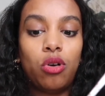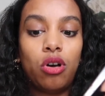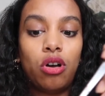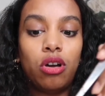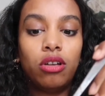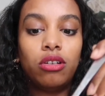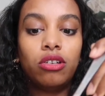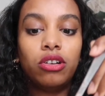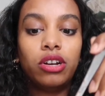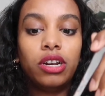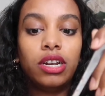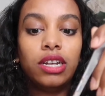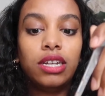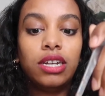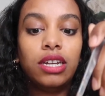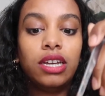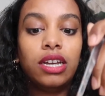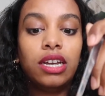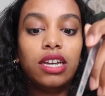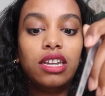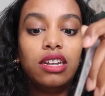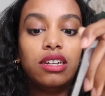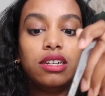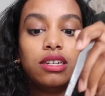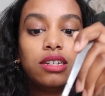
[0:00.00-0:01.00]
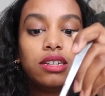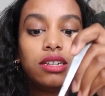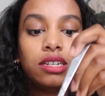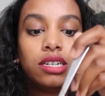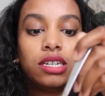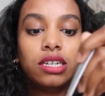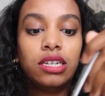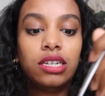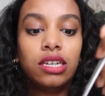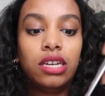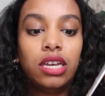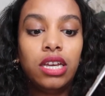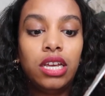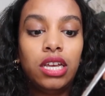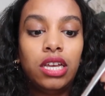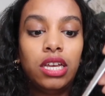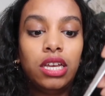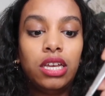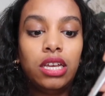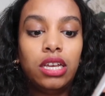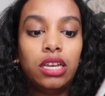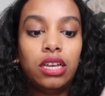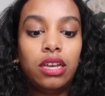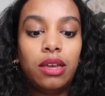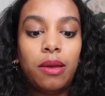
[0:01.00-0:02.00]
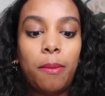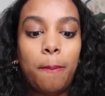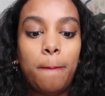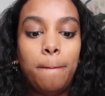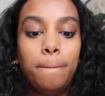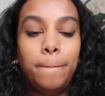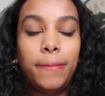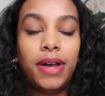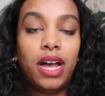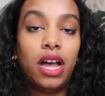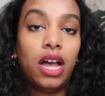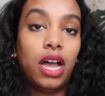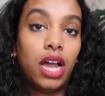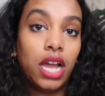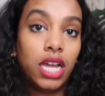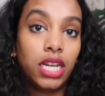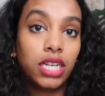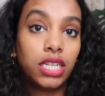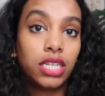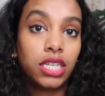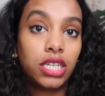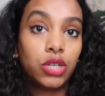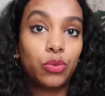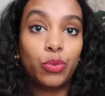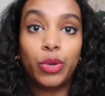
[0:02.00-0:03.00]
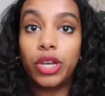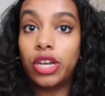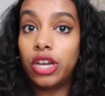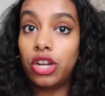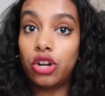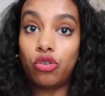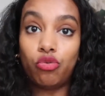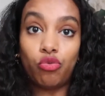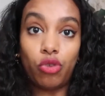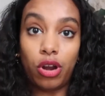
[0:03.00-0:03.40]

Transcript: water in it. But we're gonna